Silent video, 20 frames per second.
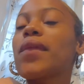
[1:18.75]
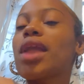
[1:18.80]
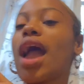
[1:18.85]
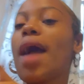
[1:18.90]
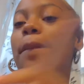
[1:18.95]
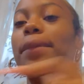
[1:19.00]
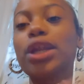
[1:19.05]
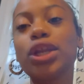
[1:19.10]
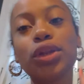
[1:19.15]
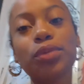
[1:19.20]

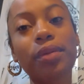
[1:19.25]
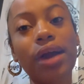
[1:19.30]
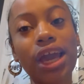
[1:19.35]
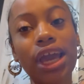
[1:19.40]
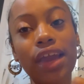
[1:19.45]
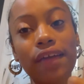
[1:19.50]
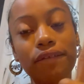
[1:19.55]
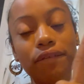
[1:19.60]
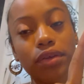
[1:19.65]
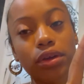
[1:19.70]
about to do my
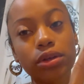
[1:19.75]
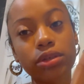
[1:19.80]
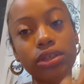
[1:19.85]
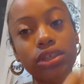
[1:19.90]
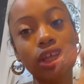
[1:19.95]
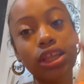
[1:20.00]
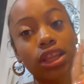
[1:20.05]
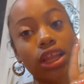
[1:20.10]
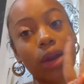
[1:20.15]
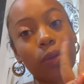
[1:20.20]
hair first,
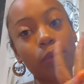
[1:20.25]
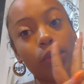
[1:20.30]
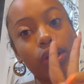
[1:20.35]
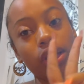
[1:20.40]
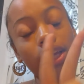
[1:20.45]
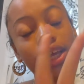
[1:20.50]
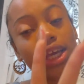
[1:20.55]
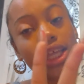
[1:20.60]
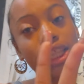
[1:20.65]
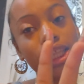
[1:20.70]
and then I'm gonna
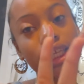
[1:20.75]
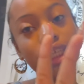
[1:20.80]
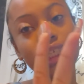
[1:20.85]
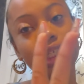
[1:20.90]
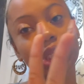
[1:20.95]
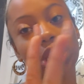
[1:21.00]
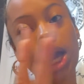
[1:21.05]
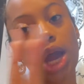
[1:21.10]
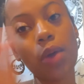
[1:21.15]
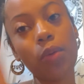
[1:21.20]
get in the
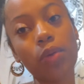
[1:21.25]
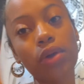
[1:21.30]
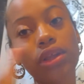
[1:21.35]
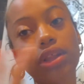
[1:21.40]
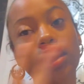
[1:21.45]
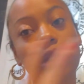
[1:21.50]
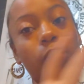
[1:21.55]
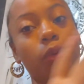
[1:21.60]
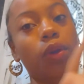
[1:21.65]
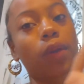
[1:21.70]
shower, and
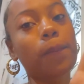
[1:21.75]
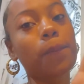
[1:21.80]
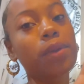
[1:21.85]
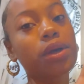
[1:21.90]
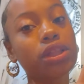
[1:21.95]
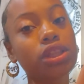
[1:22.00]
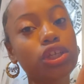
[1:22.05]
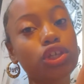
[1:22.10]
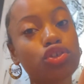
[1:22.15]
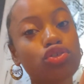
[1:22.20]
then I'm gonna
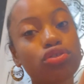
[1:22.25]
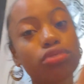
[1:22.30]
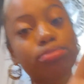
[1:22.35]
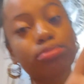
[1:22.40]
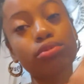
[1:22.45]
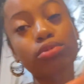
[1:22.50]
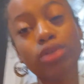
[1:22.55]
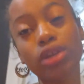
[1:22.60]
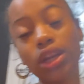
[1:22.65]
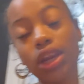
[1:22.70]
put the drip
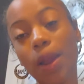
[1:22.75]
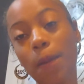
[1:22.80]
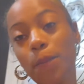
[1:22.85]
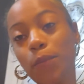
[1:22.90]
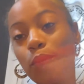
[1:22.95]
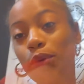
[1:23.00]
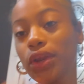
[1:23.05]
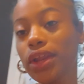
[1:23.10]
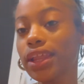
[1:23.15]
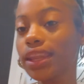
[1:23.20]
on, and I'm
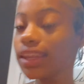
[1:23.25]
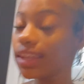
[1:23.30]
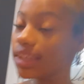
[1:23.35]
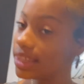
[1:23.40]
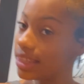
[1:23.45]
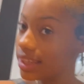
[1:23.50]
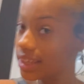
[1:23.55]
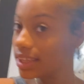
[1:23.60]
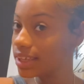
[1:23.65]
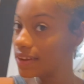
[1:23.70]
gonna
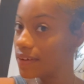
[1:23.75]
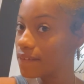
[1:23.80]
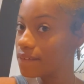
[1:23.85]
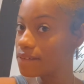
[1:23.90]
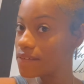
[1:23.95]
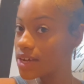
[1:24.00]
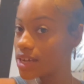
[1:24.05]
leave.